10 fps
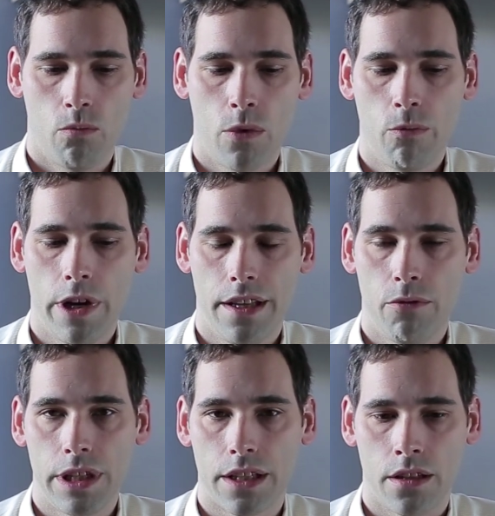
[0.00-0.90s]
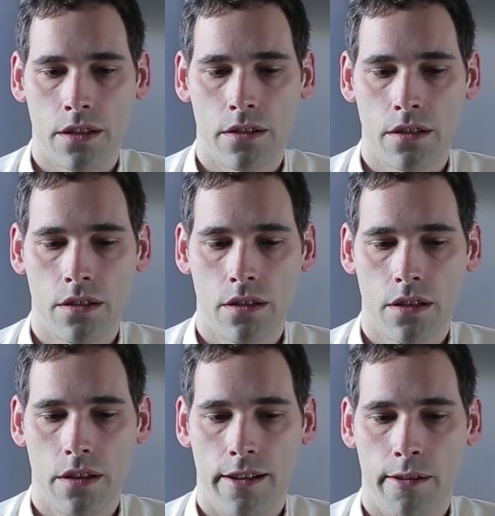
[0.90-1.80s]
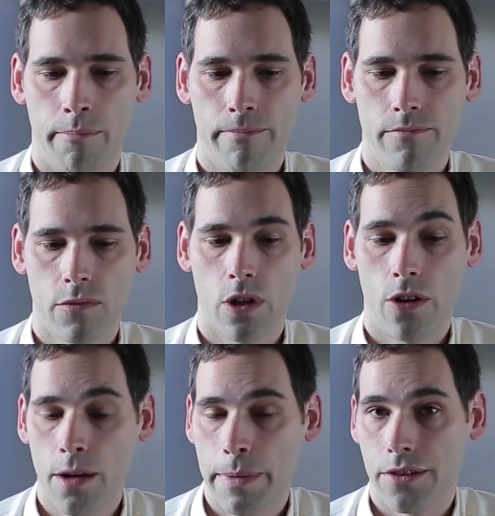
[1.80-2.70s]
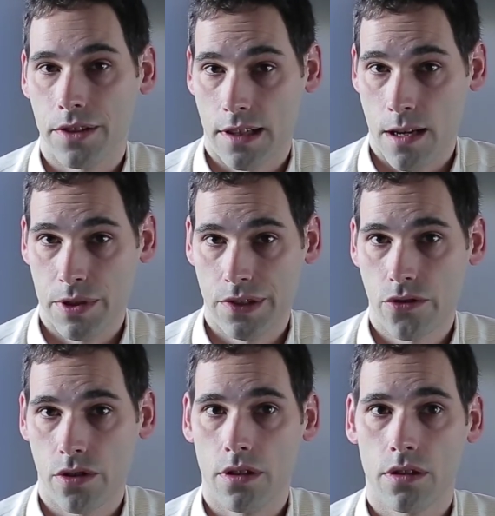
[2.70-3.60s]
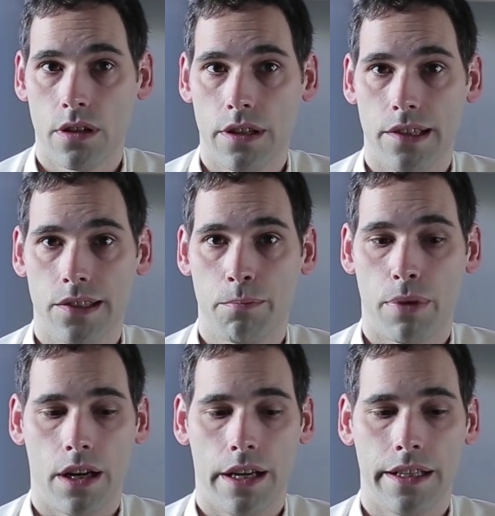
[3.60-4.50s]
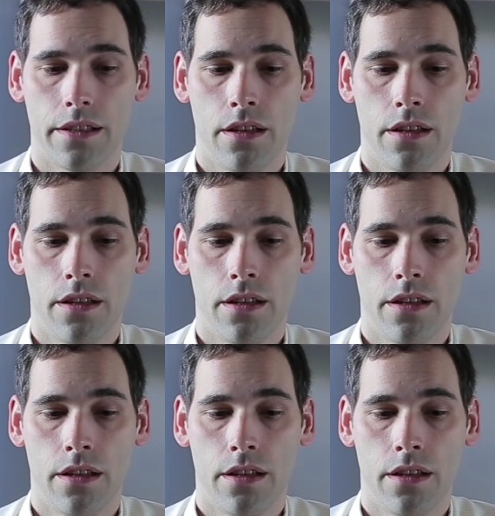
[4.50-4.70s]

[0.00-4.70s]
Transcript: One way that we can learn about the composition is by